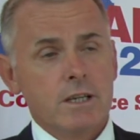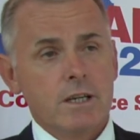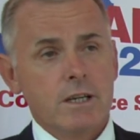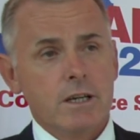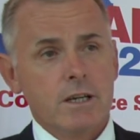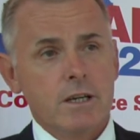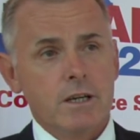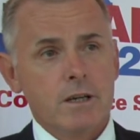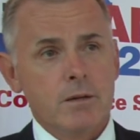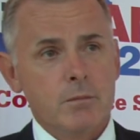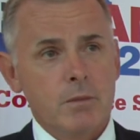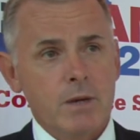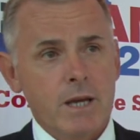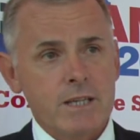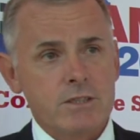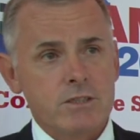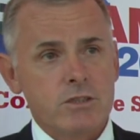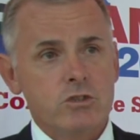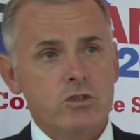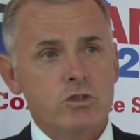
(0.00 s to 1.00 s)

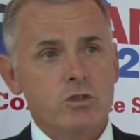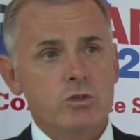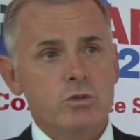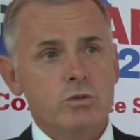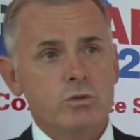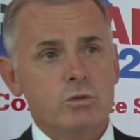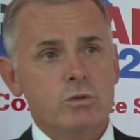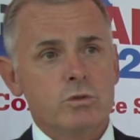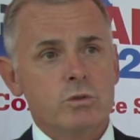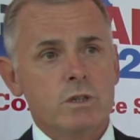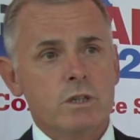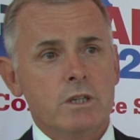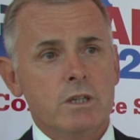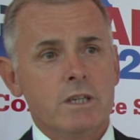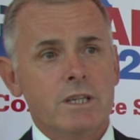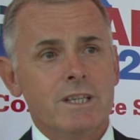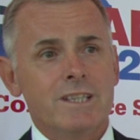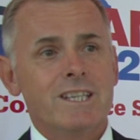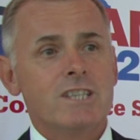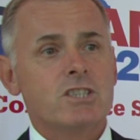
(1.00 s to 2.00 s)
as a new
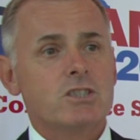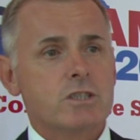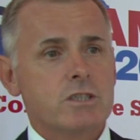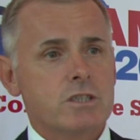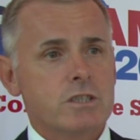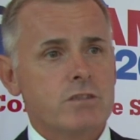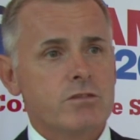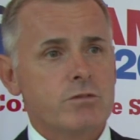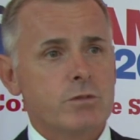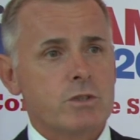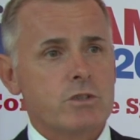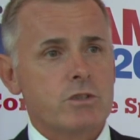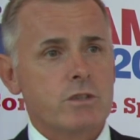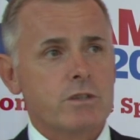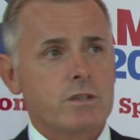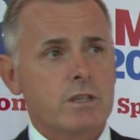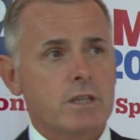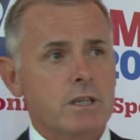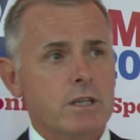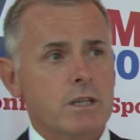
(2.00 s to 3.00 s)
initiative, which I
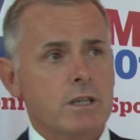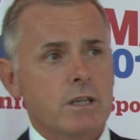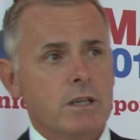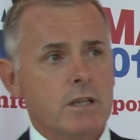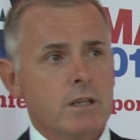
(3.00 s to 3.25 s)
think